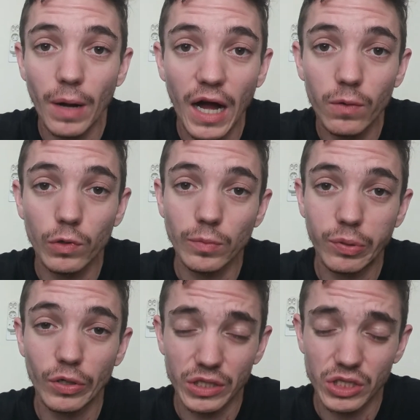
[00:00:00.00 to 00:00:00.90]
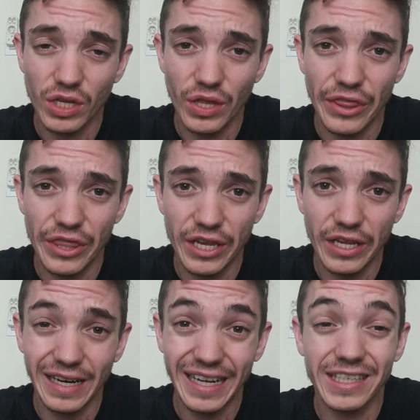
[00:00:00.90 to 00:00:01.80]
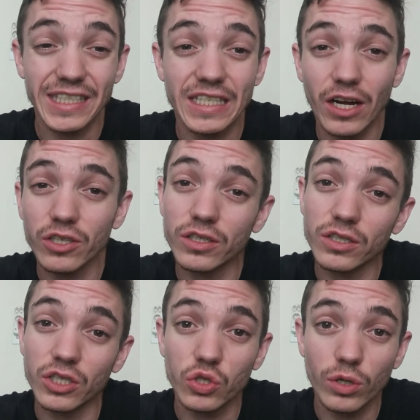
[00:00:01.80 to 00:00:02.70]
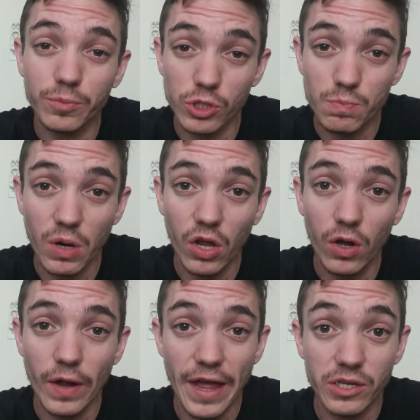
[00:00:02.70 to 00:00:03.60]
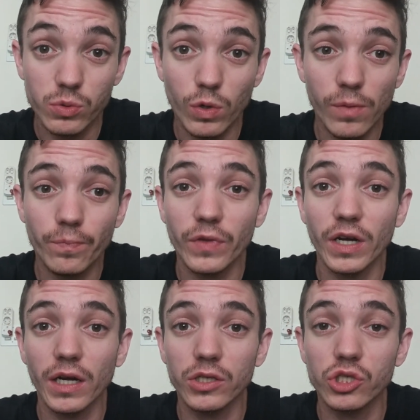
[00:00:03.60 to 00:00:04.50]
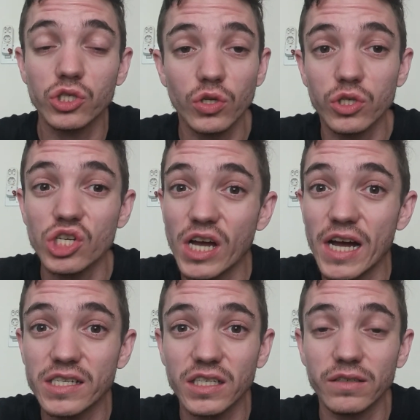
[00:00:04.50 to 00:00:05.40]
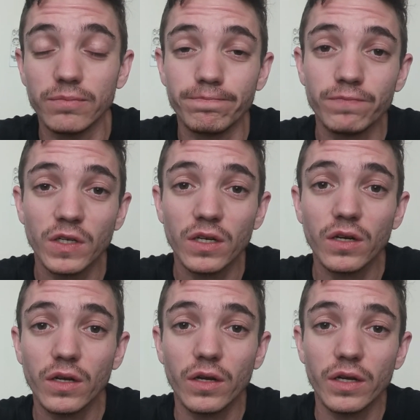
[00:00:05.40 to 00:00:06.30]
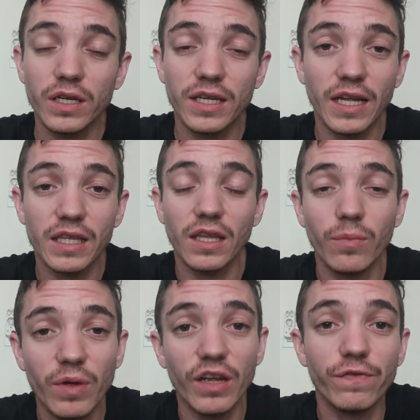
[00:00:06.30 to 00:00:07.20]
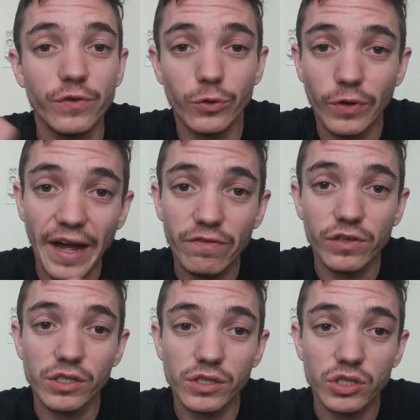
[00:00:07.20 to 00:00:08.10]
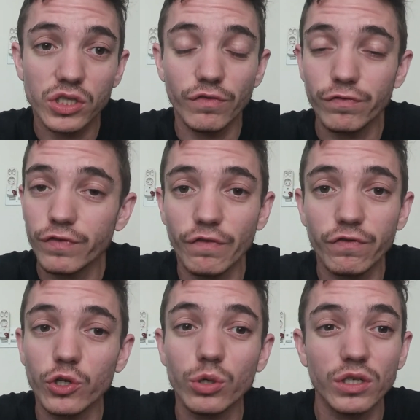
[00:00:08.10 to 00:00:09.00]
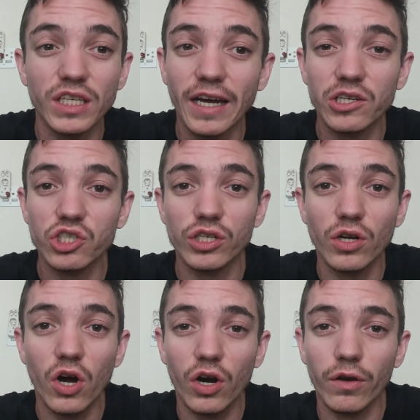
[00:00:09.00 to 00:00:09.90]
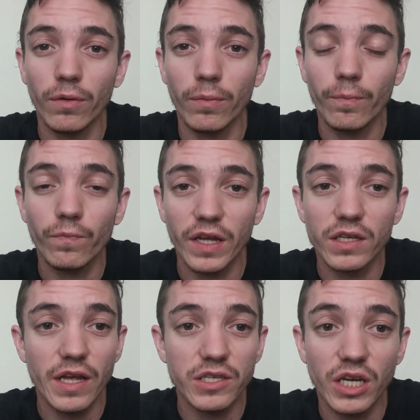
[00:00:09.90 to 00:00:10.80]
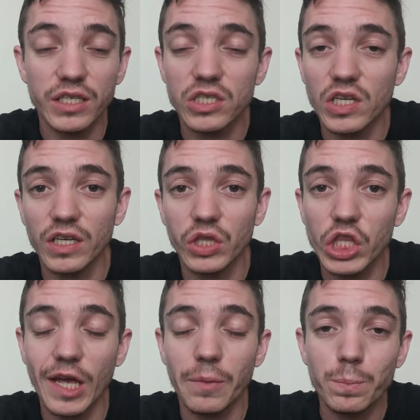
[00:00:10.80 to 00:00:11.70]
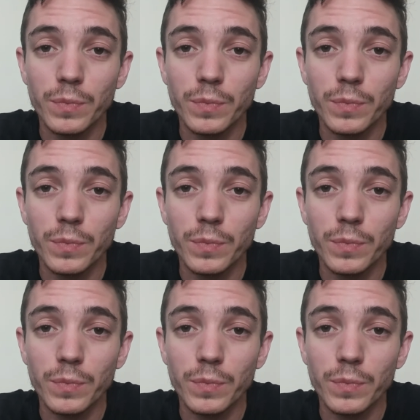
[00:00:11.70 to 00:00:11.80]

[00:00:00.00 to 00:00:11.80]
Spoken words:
I will put the links down in the description below as well, just so that you guys can get them if you couldn't catch it on as I was saying it there.